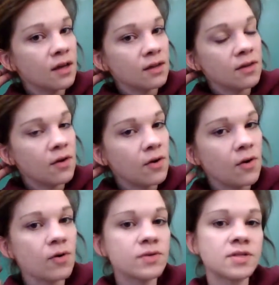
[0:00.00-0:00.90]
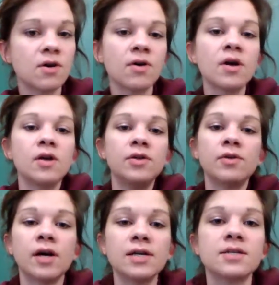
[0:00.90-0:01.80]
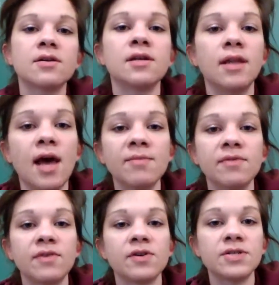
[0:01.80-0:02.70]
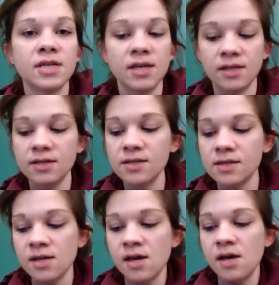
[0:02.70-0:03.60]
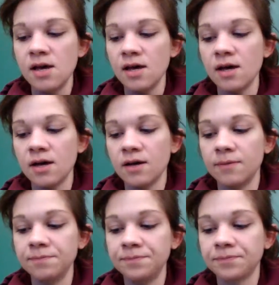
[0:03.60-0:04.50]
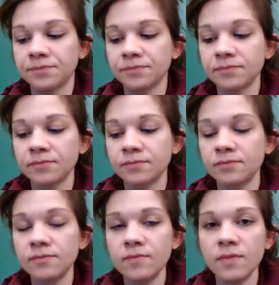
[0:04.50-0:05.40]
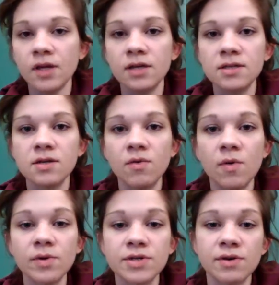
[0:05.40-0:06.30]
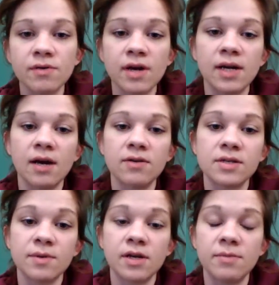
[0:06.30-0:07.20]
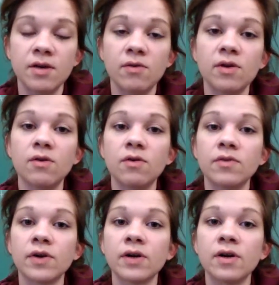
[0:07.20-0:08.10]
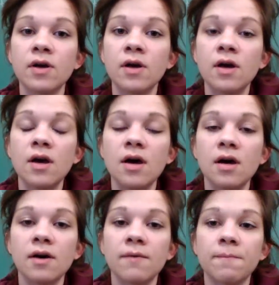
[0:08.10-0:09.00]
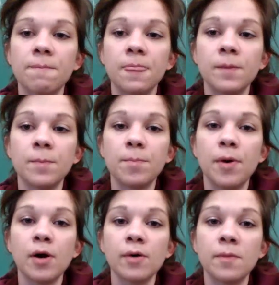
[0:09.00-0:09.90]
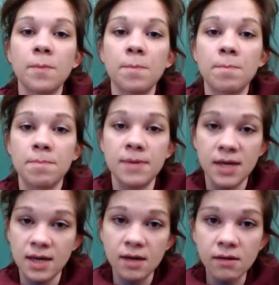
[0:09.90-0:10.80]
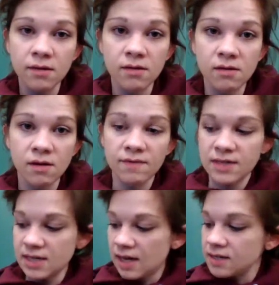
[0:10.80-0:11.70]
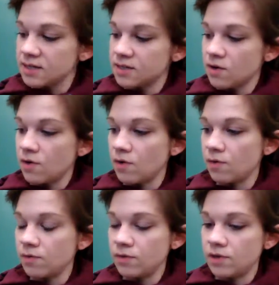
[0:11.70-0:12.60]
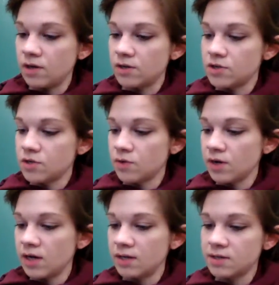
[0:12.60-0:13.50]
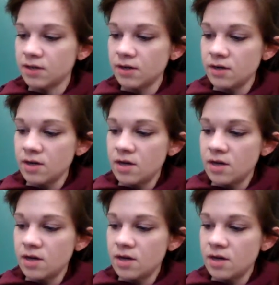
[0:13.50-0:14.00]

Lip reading: Hello. So you guys are in lab if you're seeing this. So what we're doing right now is we're going to be going over part B of the test, so the short answer.